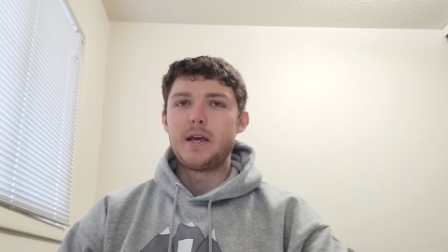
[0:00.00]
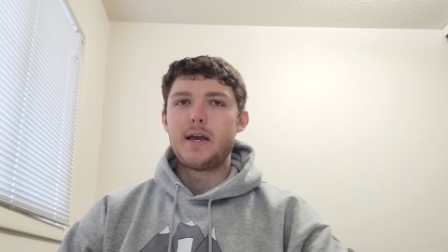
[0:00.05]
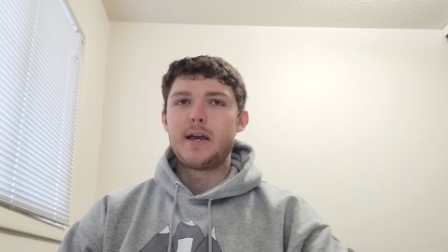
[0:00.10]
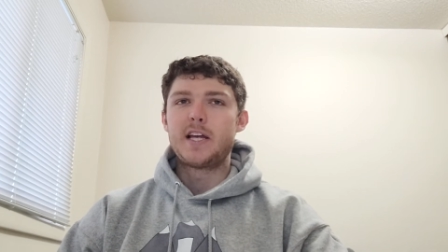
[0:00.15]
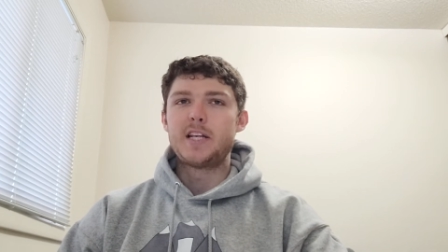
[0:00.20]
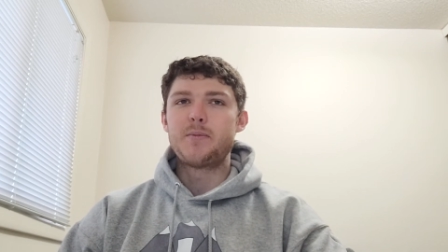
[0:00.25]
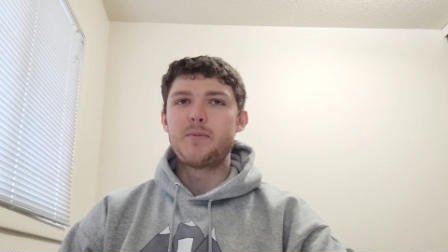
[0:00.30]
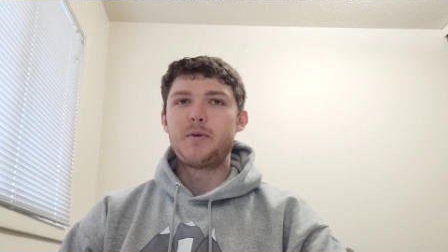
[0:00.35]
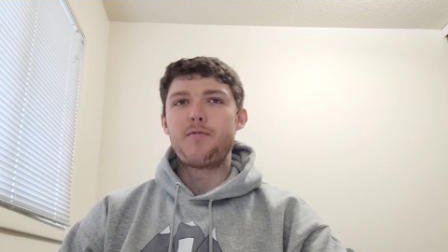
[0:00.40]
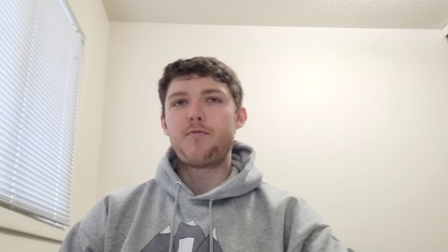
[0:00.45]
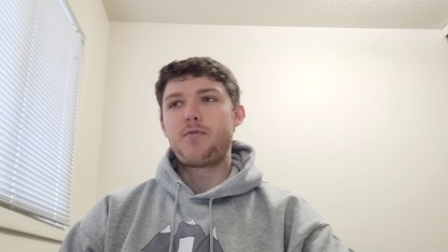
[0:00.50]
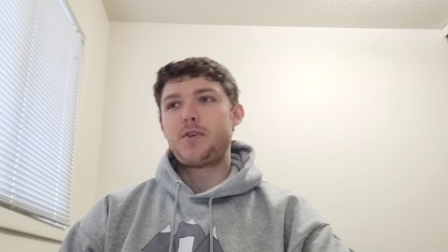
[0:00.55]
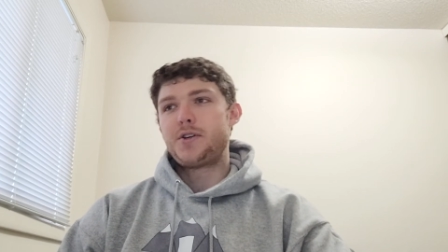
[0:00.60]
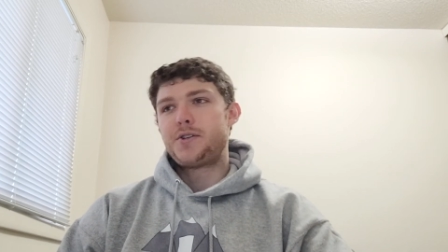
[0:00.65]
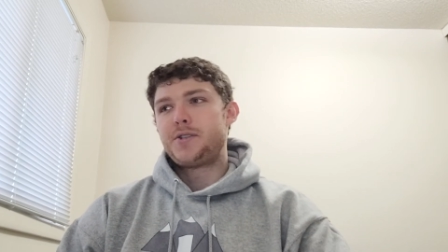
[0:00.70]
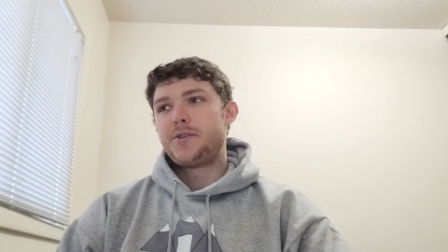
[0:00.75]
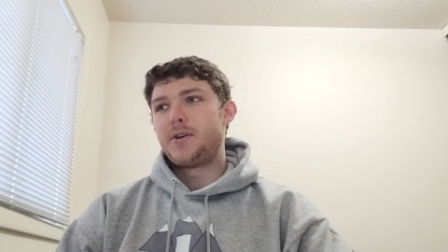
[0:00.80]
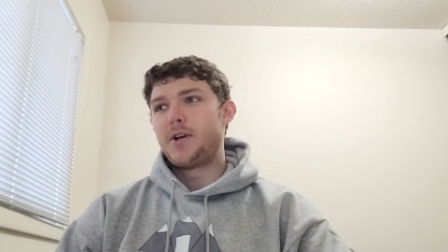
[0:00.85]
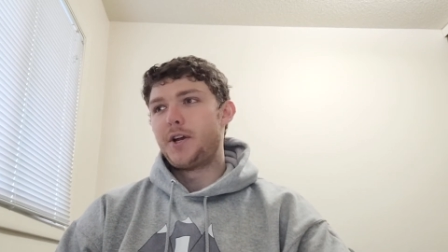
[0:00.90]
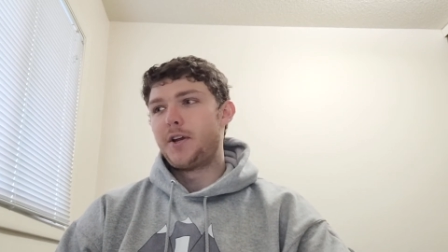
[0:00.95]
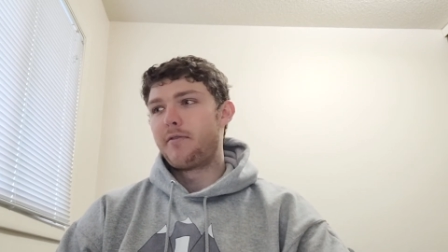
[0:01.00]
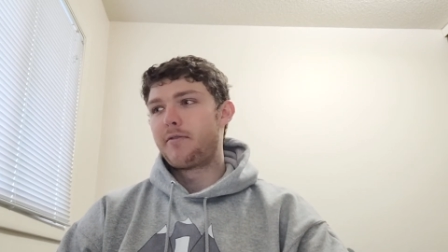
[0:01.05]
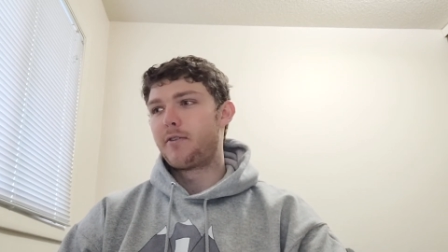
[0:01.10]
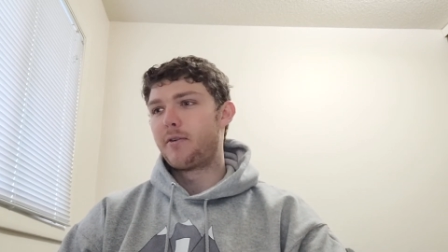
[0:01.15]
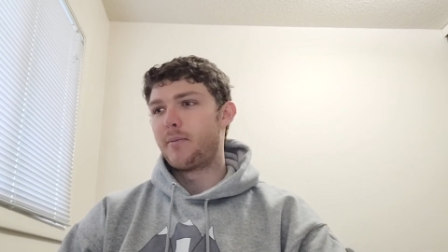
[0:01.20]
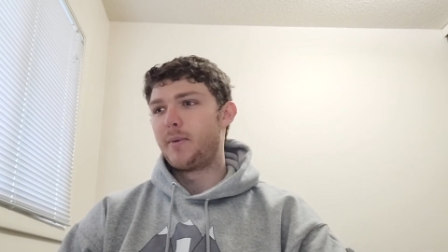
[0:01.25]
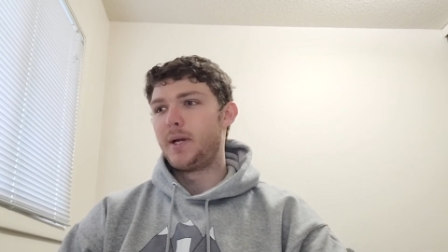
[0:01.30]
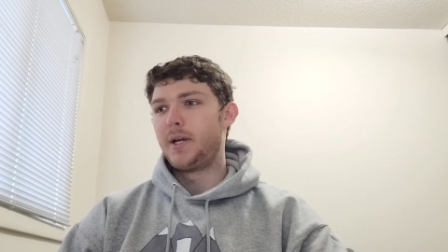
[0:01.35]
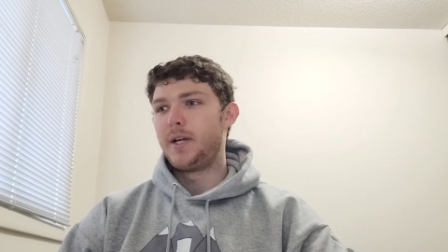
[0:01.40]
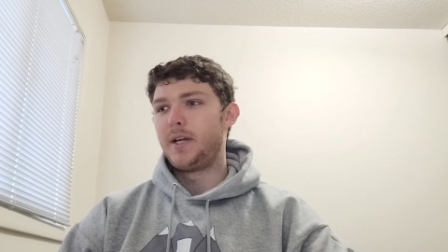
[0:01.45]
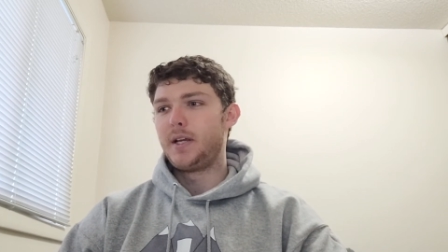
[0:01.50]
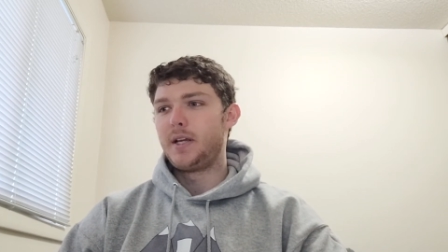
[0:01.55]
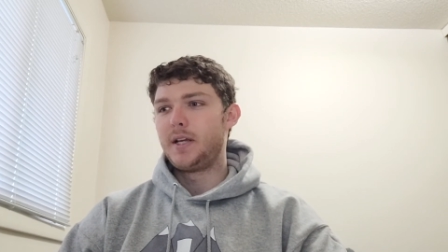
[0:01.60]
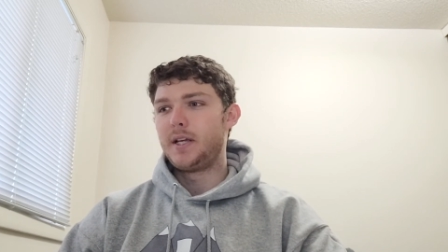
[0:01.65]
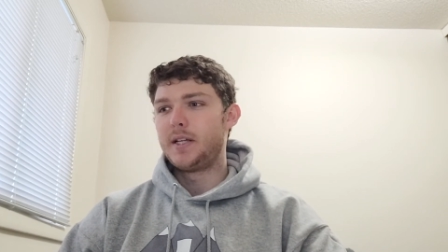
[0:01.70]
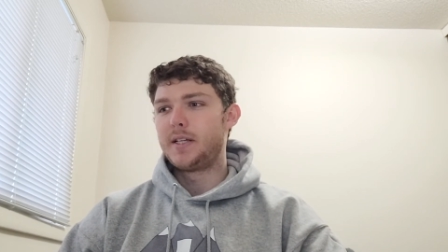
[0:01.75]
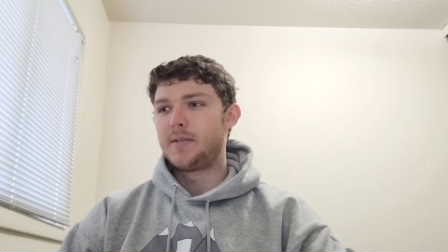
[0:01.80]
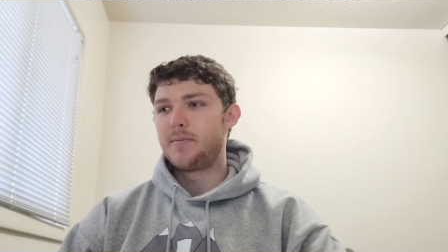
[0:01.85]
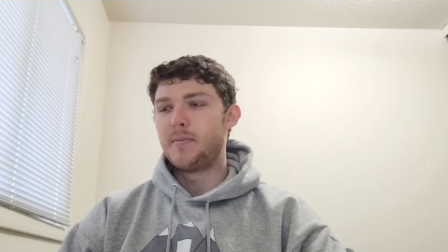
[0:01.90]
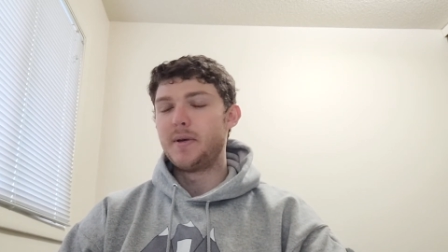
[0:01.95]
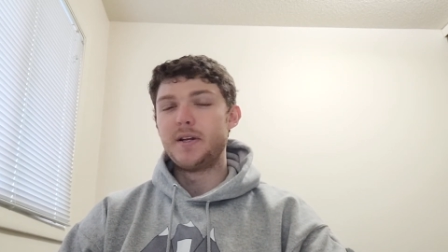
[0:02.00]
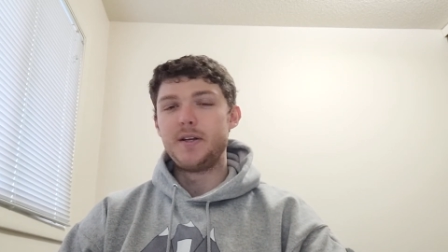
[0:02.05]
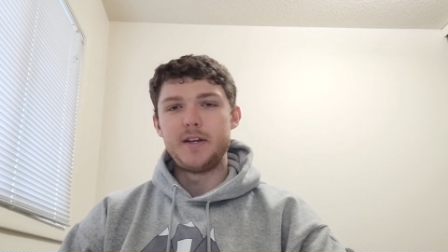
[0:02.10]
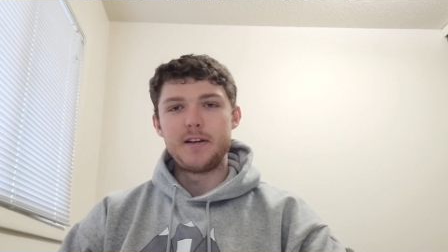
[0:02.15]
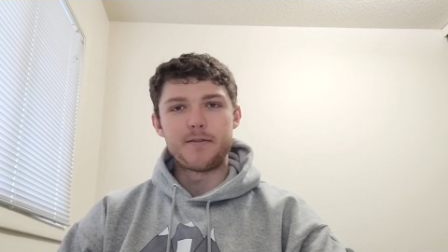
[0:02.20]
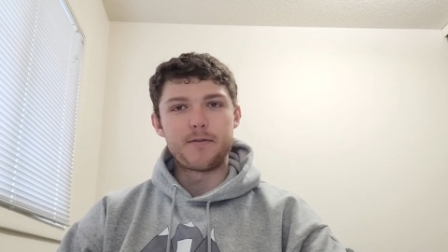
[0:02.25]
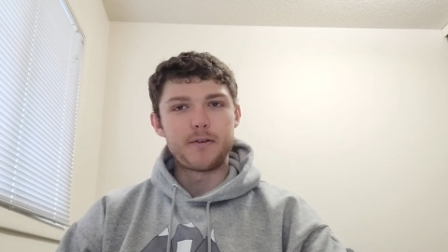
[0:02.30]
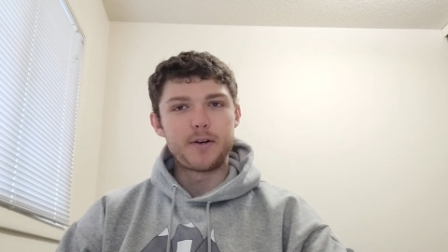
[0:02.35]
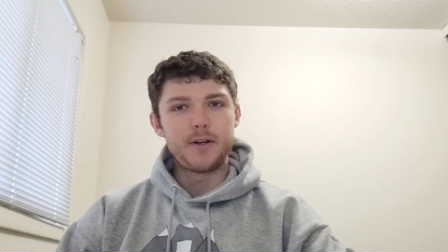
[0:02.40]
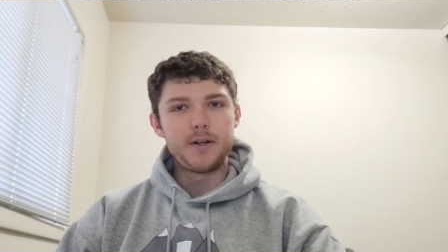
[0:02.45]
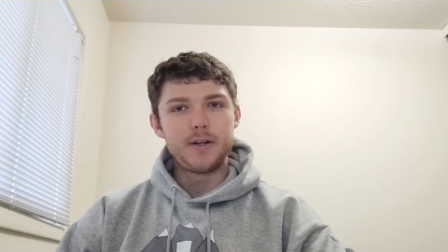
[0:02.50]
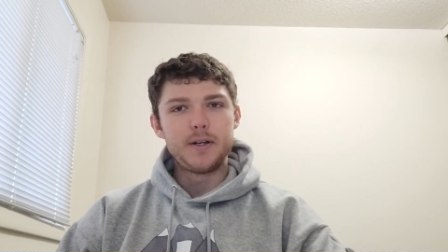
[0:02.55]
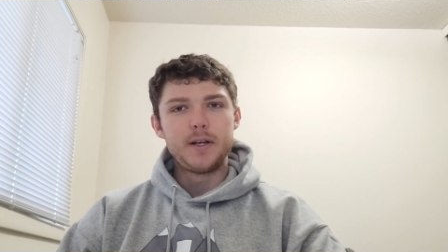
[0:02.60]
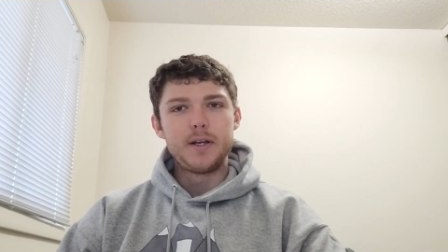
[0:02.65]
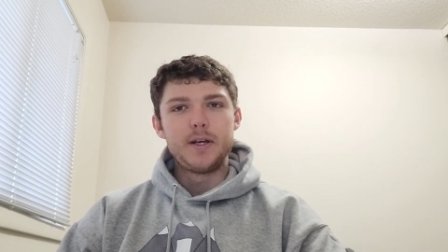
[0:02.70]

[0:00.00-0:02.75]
been frustrating for me. It's been different.